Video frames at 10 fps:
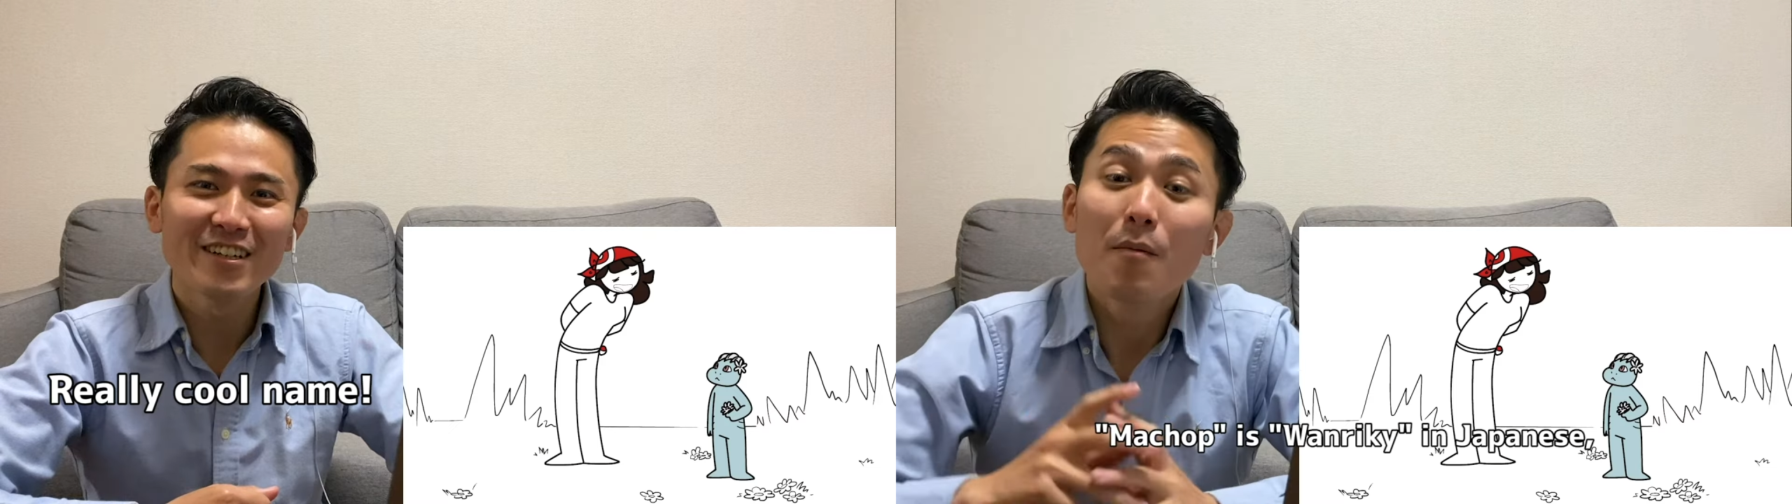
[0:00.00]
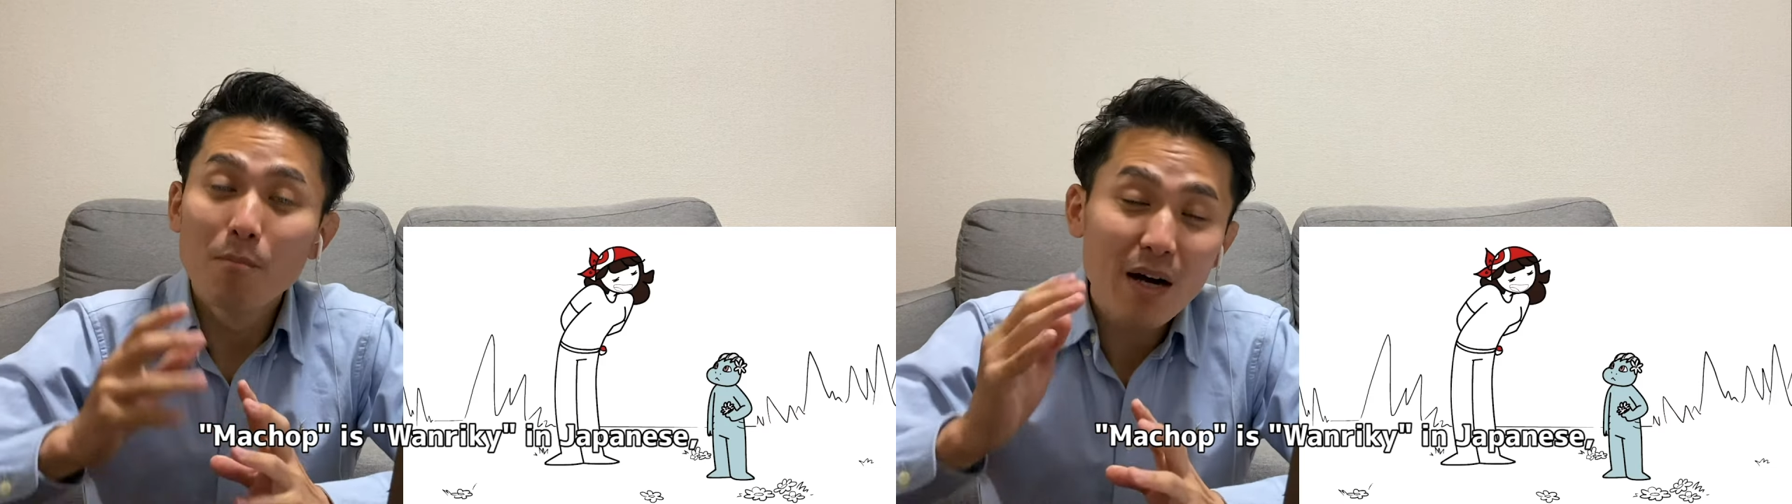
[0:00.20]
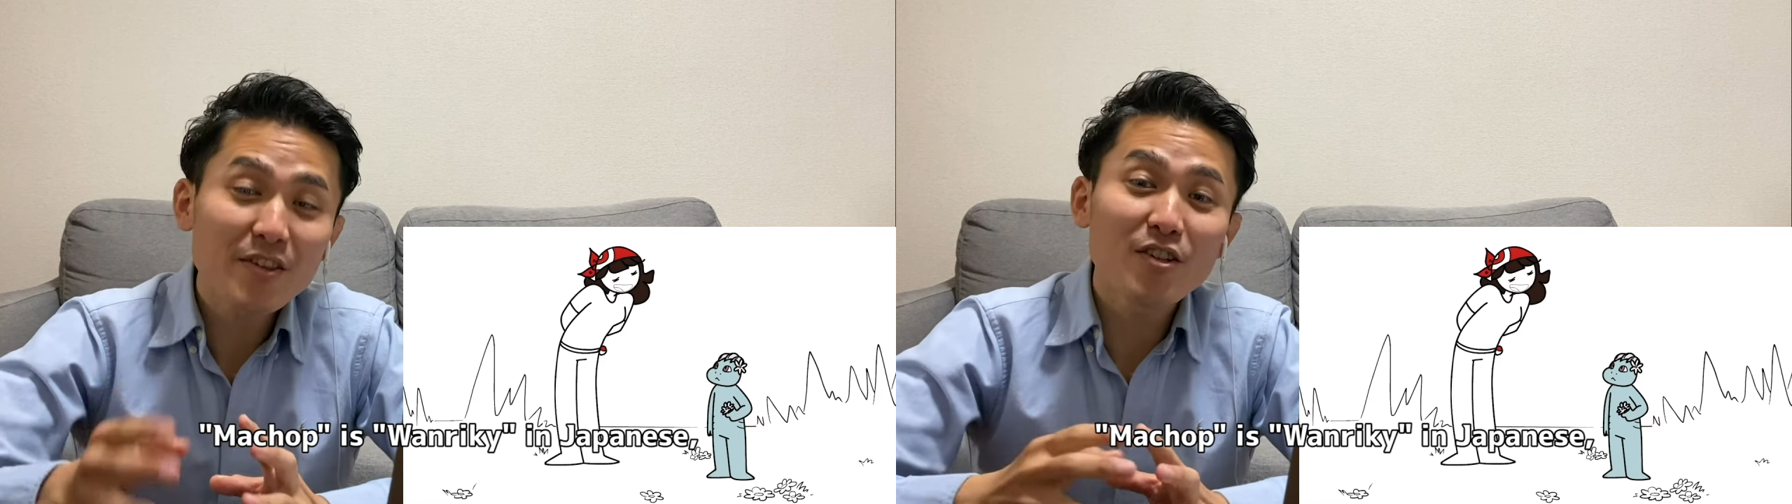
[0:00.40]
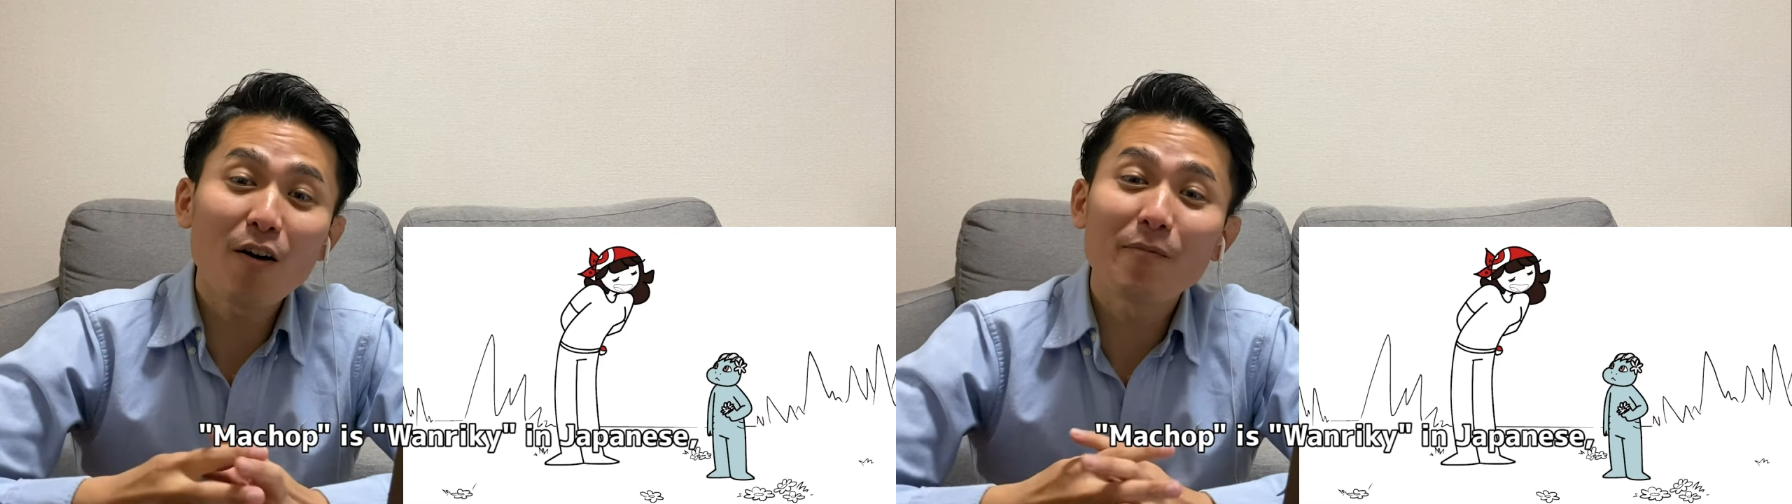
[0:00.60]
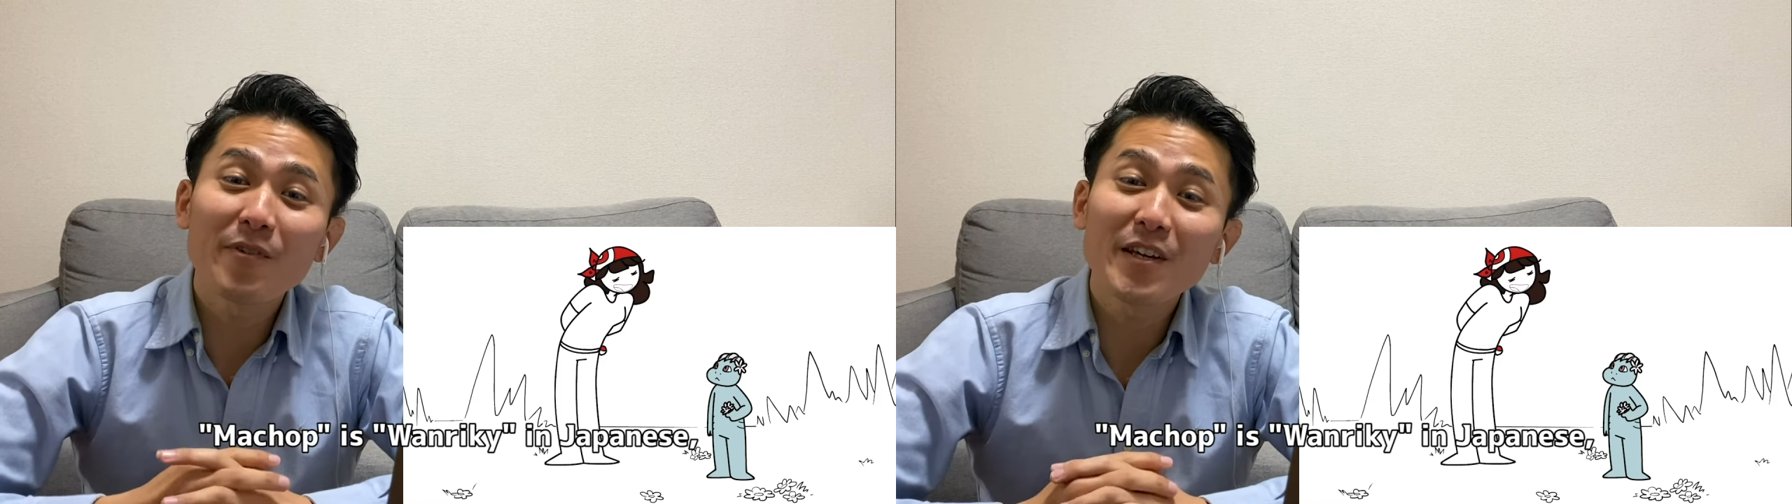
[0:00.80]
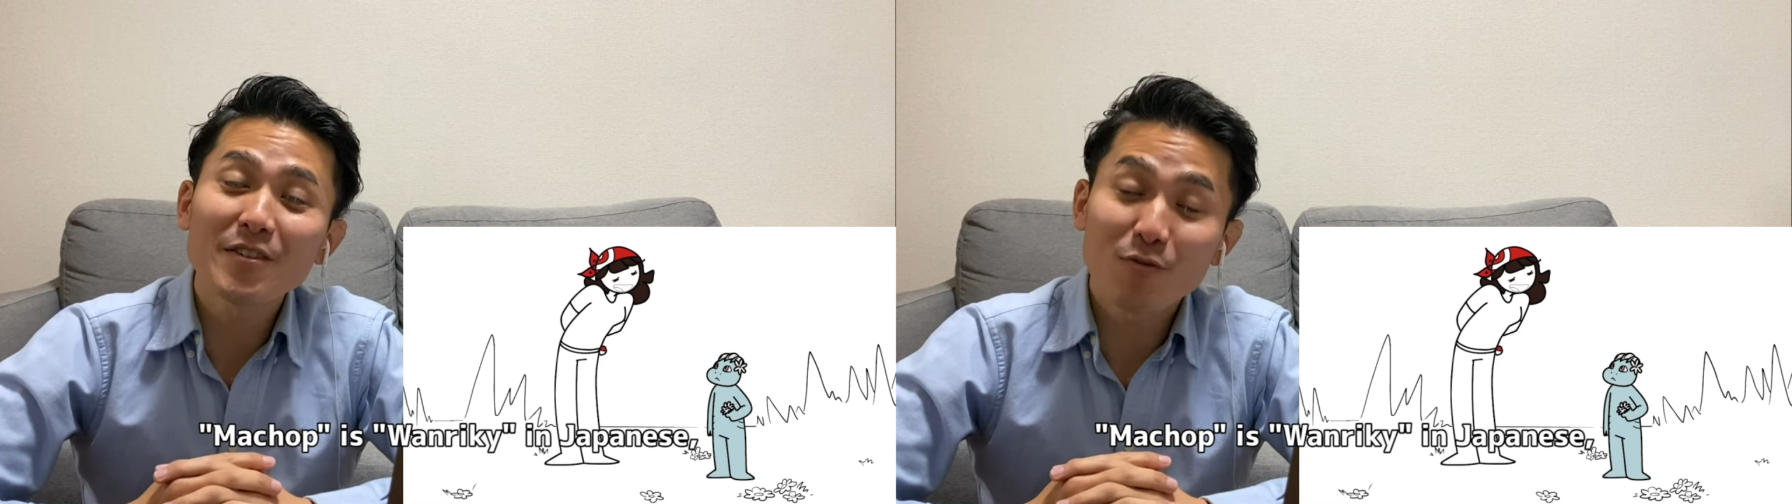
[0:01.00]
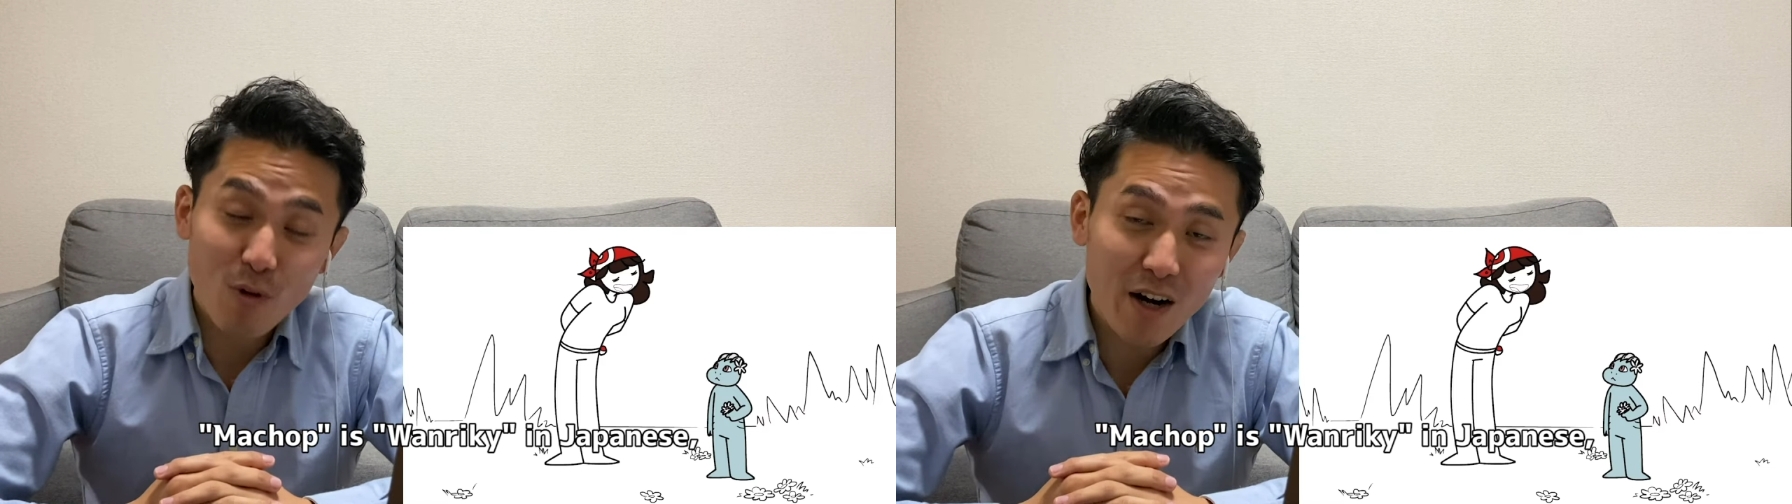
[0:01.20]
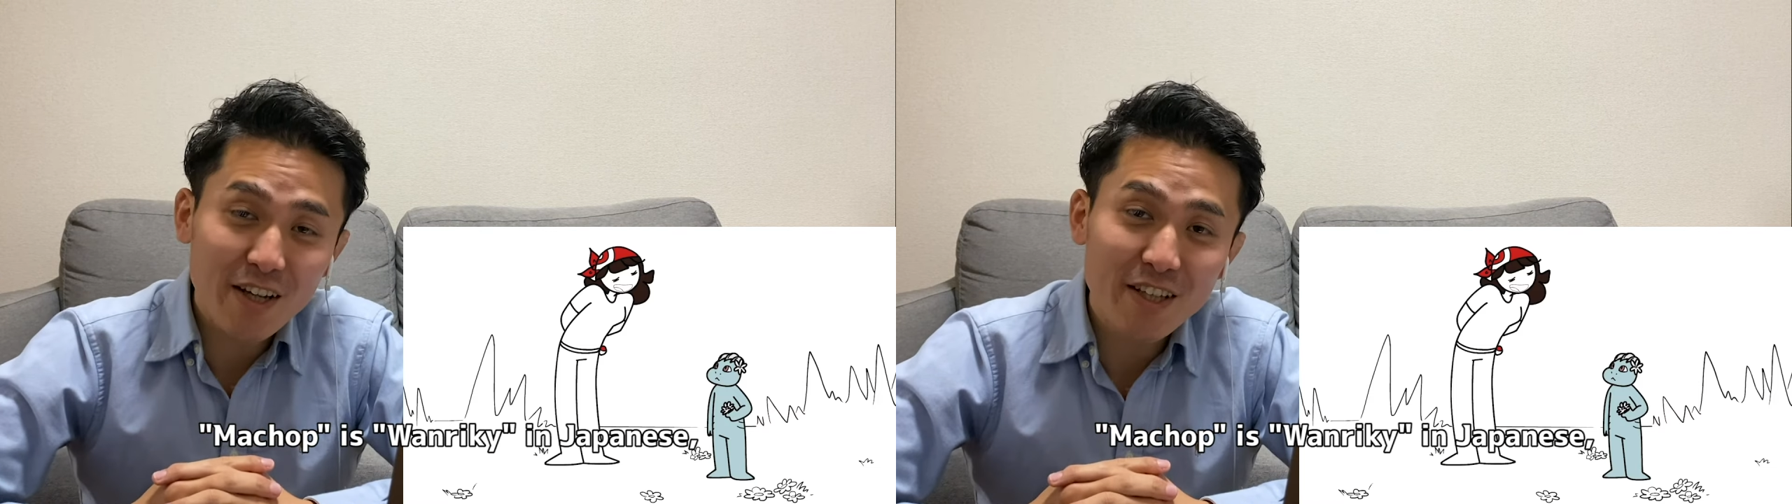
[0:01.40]
Machop is
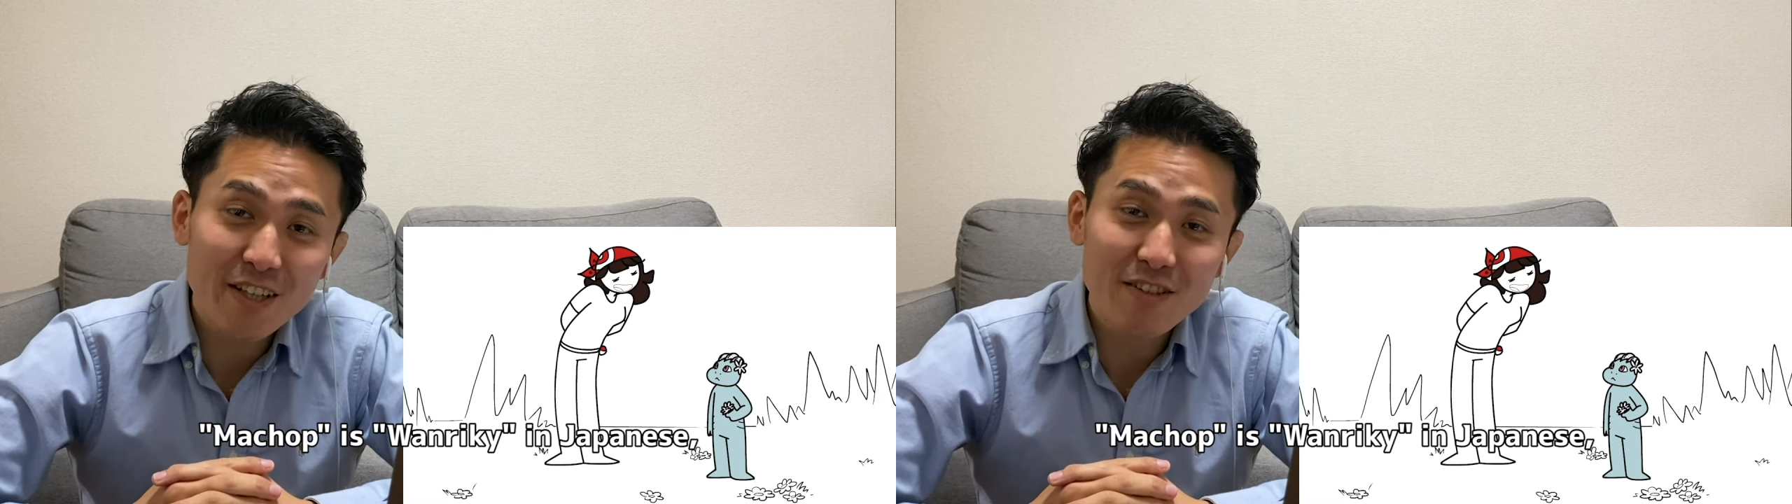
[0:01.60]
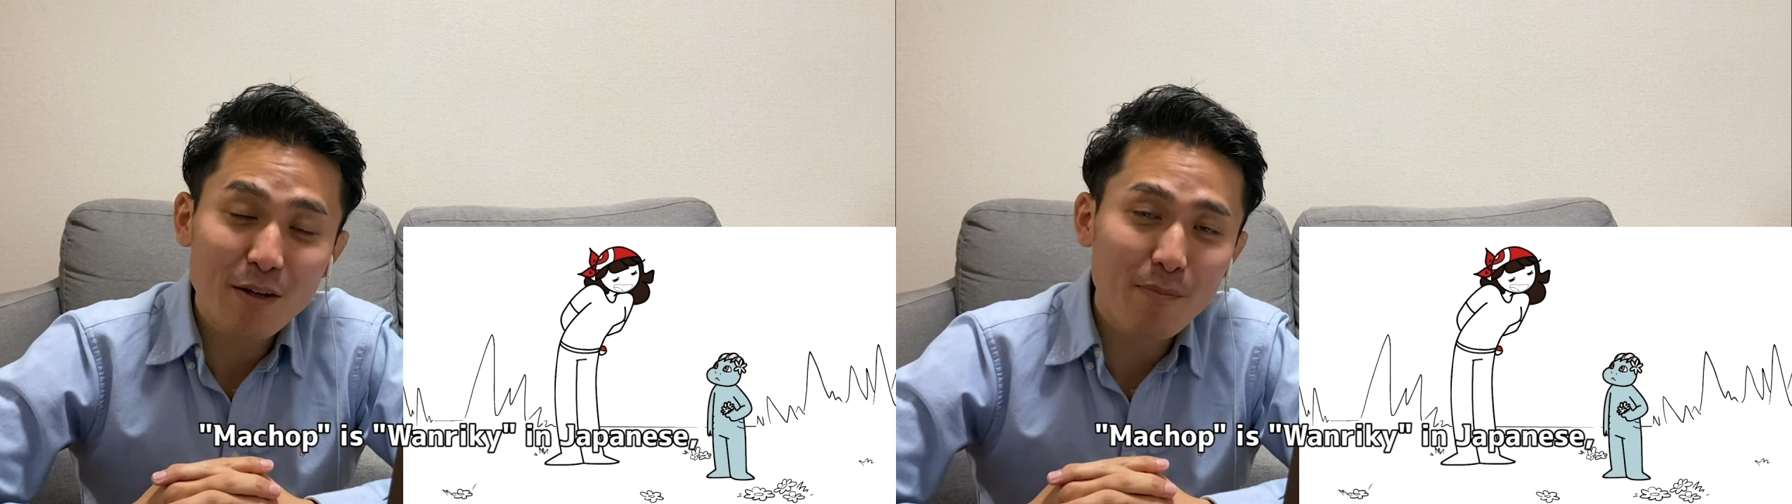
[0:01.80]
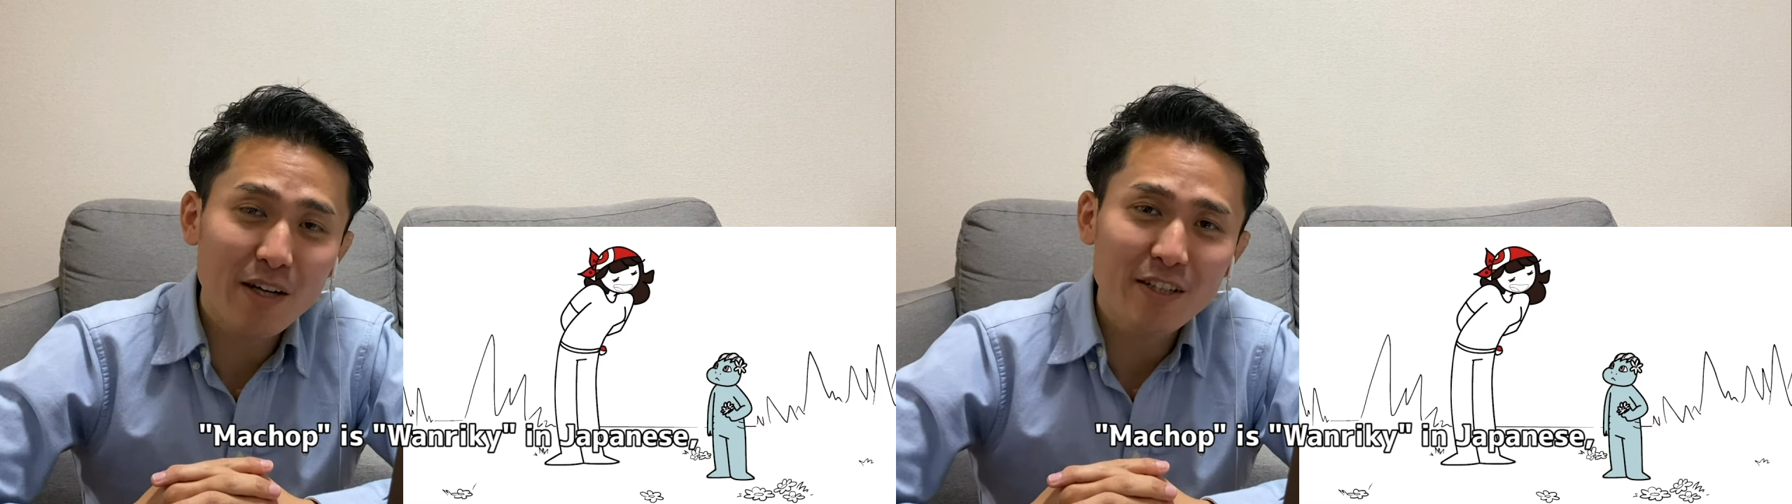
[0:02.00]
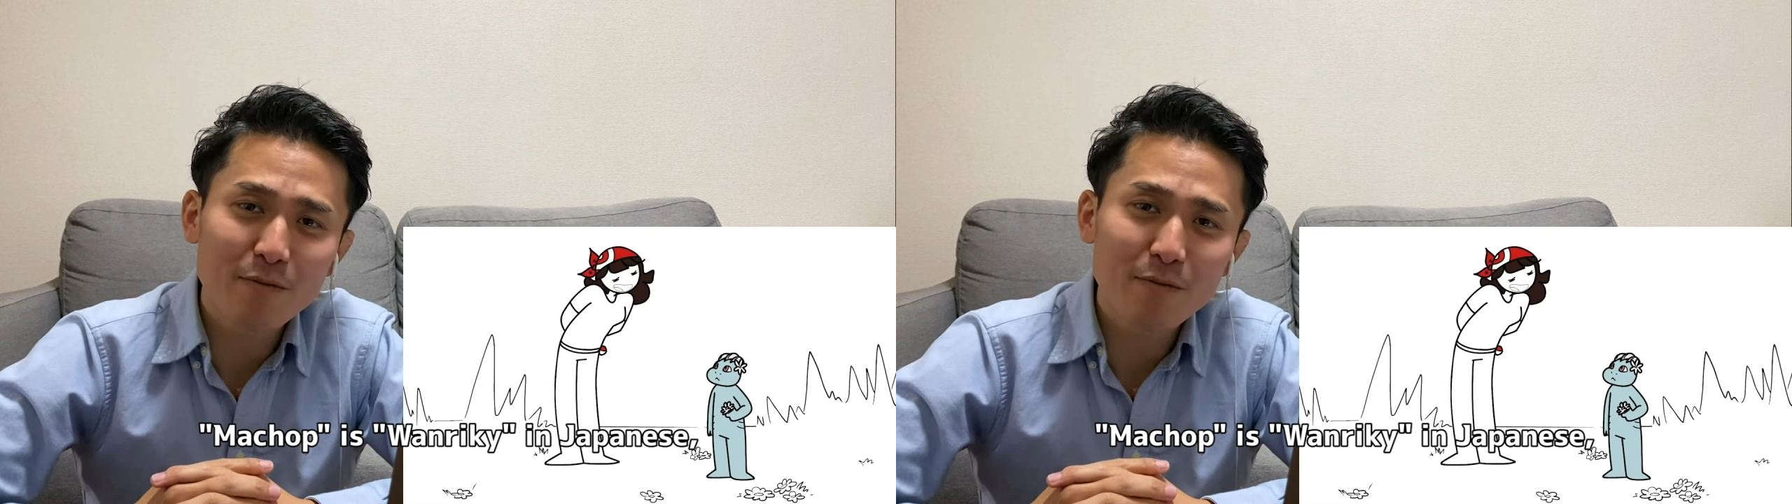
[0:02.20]
one lick in Japanese,